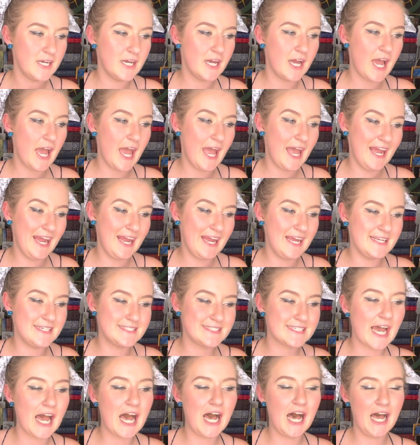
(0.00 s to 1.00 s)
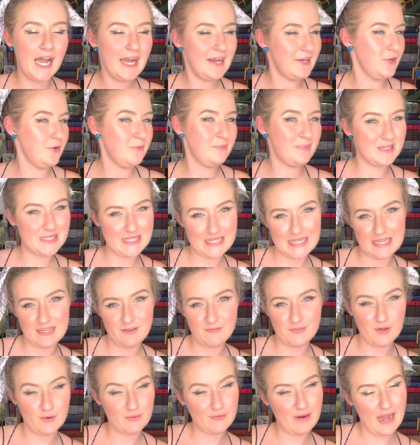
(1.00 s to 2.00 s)
And I don't believe
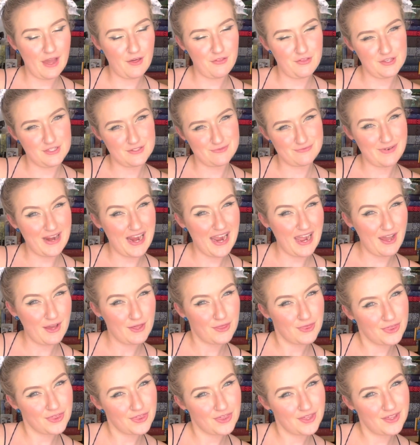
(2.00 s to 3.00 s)
that Wrath is Wrath